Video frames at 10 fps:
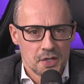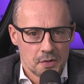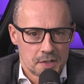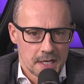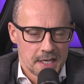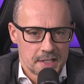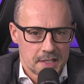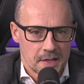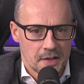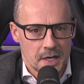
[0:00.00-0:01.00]
news is
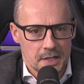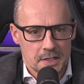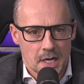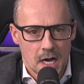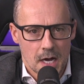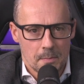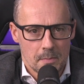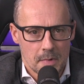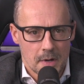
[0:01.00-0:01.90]
that, um,